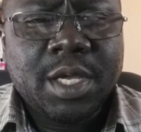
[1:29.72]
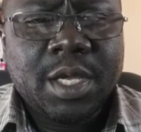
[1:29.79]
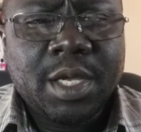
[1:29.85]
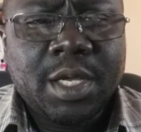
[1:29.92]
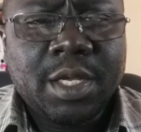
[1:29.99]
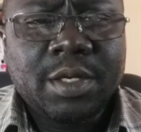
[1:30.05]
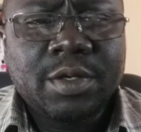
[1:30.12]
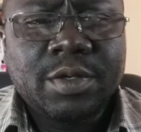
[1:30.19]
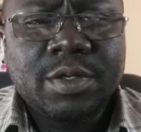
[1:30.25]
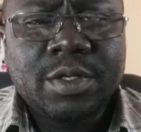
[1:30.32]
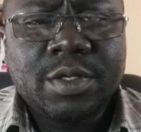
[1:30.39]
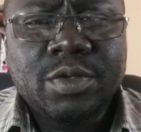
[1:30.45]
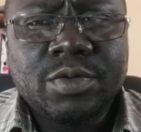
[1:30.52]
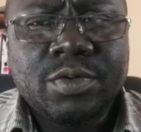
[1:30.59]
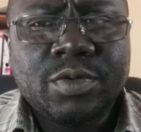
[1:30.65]
And
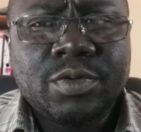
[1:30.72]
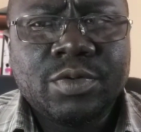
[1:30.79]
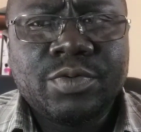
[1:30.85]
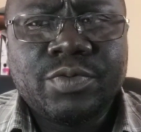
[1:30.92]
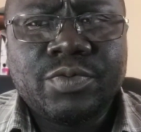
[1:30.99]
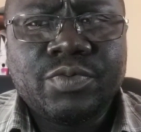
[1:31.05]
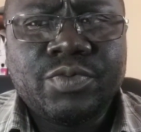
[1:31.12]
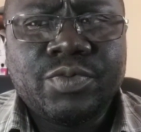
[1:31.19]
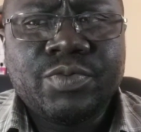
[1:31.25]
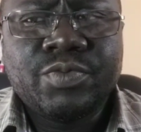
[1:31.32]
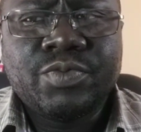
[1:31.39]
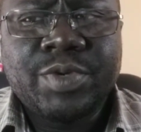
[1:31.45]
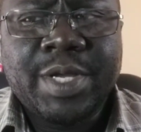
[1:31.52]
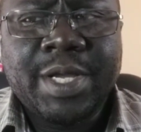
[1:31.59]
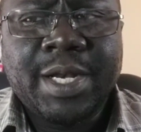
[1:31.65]
you
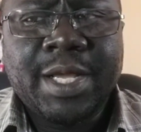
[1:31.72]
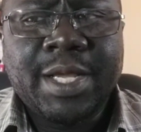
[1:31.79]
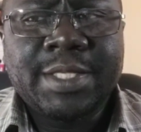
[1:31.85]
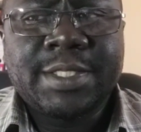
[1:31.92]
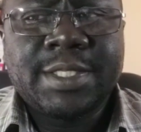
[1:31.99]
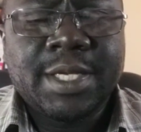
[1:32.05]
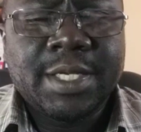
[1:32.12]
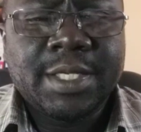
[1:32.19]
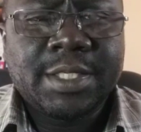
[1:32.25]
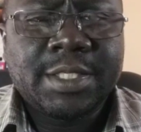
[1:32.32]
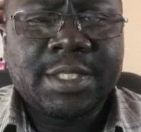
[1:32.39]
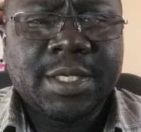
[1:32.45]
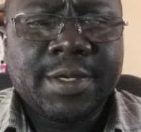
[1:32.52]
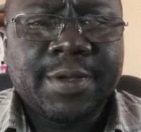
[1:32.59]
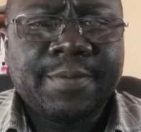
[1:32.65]
realize
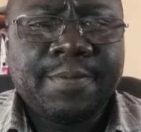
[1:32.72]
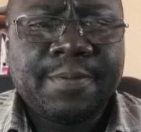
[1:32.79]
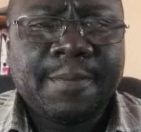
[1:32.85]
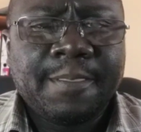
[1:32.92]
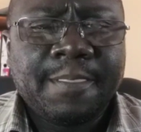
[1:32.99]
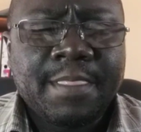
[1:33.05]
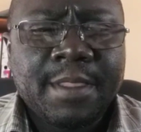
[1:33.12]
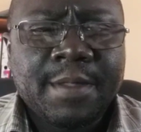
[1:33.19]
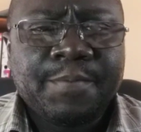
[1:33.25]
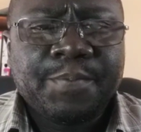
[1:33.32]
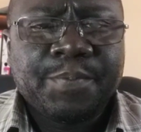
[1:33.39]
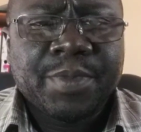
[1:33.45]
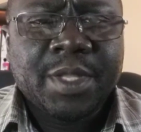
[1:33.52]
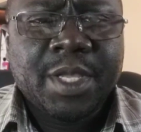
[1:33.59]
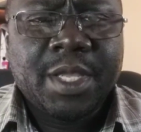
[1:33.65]
that,
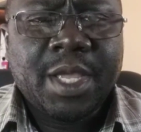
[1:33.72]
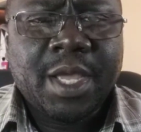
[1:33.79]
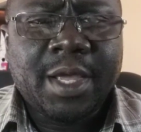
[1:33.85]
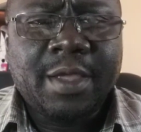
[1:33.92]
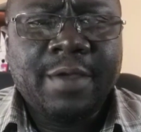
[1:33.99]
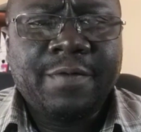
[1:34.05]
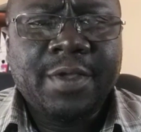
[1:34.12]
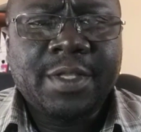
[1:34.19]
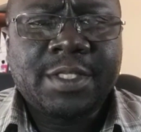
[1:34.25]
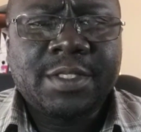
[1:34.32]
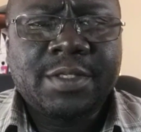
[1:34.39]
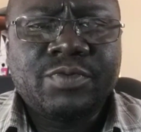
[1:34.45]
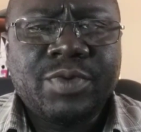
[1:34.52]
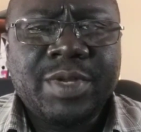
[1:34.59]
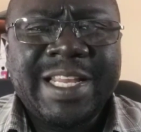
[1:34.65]
if
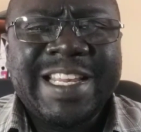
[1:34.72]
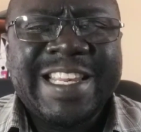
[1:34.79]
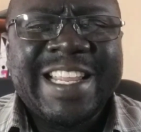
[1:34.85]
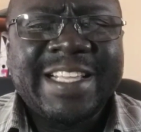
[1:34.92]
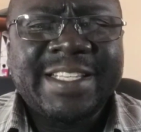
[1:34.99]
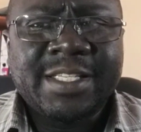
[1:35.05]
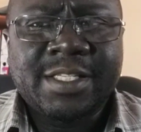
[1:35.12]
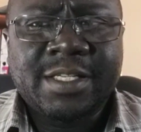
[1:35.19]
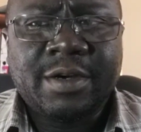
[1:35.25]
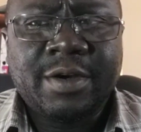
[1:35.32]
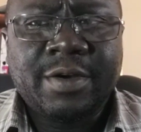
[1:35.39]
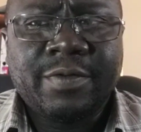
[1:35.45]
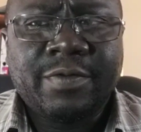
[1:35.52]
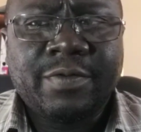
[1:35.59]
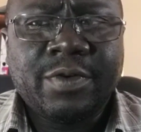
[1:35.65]
it's really
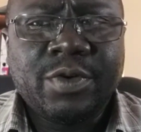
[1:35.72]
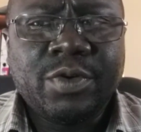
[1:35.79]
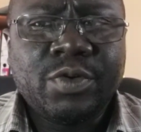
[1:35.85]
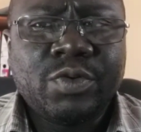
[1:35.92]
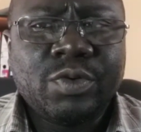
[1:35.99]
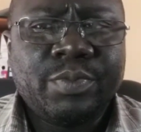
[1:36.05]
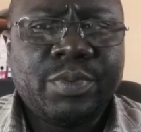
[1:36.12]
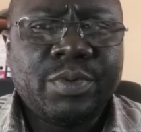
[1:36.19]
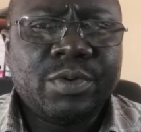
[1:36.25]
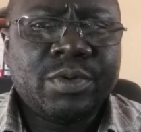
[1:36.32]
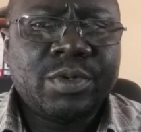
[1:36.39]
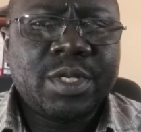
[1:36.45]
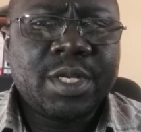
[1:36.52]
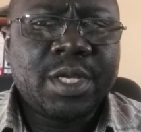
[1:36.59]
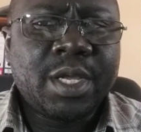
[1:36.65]
necessary for you to
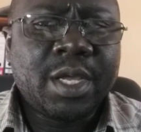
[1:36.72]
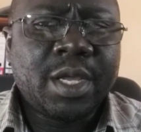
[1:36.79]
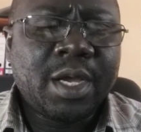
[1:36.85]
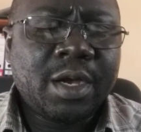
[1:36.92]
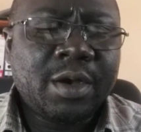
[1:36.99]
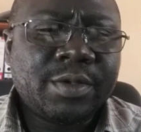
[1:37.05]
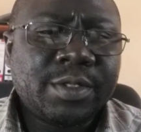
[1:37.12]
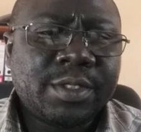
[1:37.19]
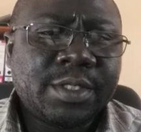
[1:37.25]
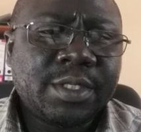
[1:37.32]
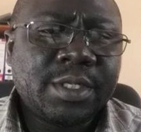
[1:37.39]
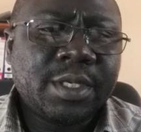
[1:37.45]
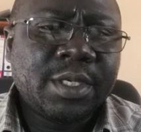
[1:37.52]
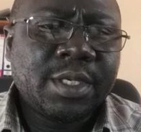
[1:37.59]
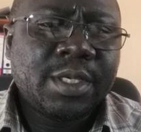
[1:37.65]
build a
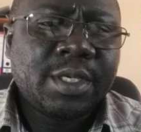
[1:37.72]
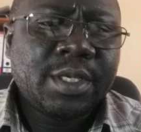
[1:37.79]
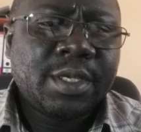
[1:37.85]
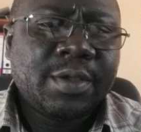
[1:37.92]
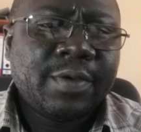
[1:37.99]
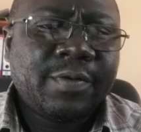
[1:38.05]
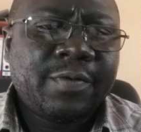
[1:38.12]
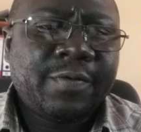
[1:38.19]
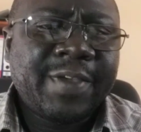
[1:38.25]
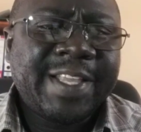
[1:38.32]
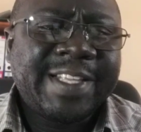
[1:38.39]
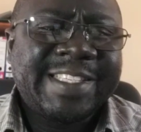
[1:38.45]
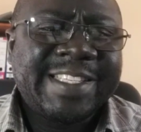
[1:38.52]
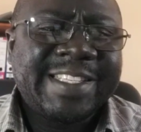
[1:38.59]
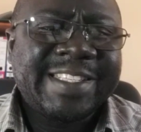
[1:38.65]
house
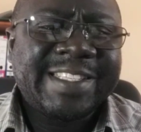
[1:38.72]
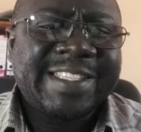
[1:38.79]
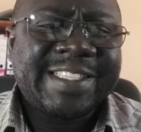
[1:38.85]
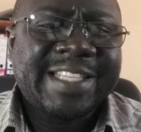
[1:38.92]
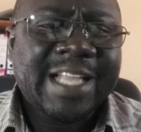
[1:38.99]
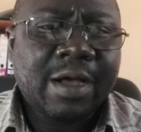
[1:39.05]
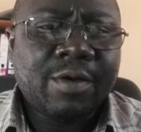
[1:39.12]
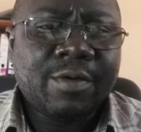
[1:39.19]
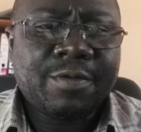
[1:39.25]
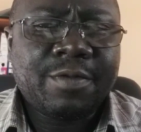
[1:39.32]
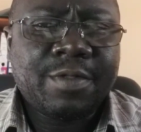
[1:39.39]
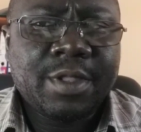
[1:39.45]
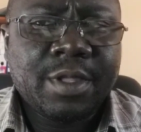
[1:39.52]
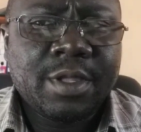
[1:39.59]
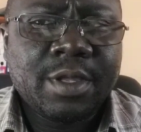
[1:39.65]
facing south,